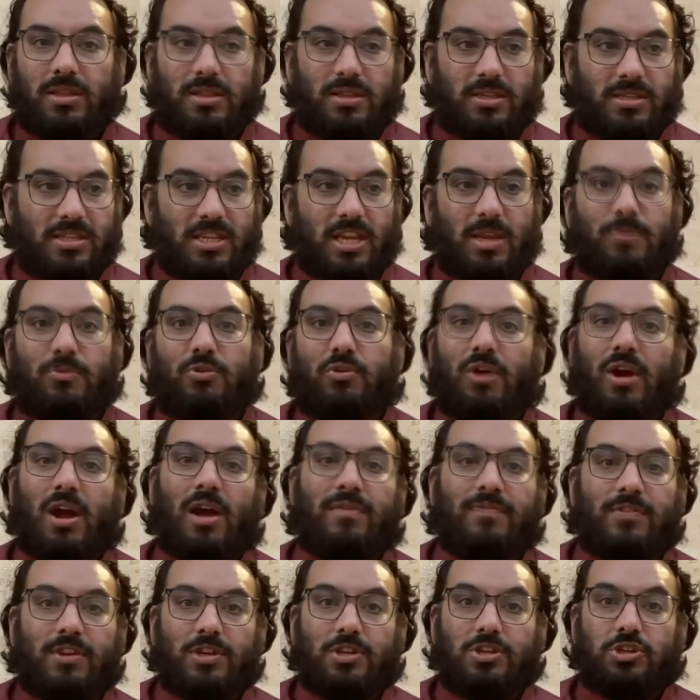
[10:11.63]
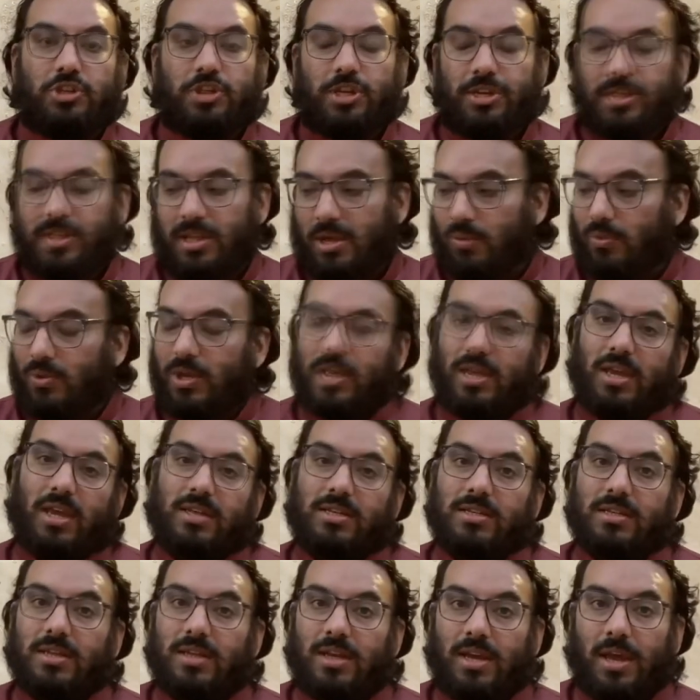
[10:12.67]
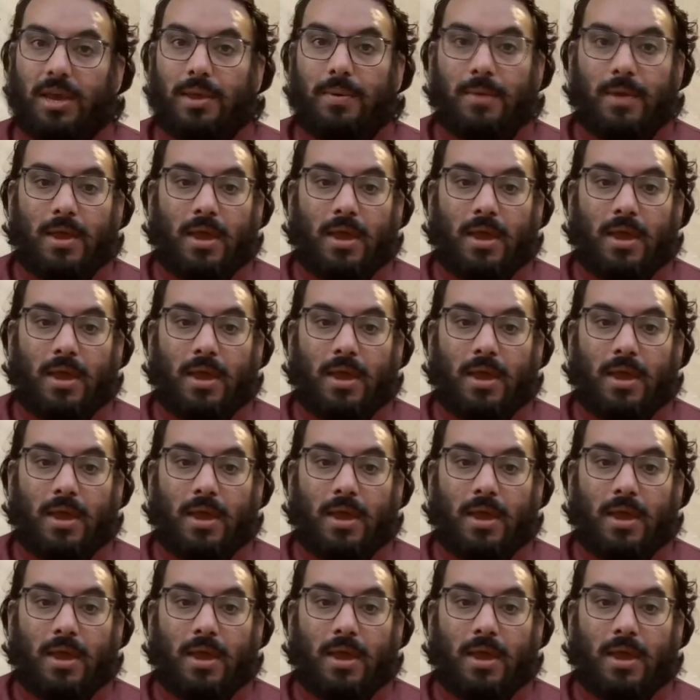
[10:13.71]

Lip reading: the same crafted gin that we get today.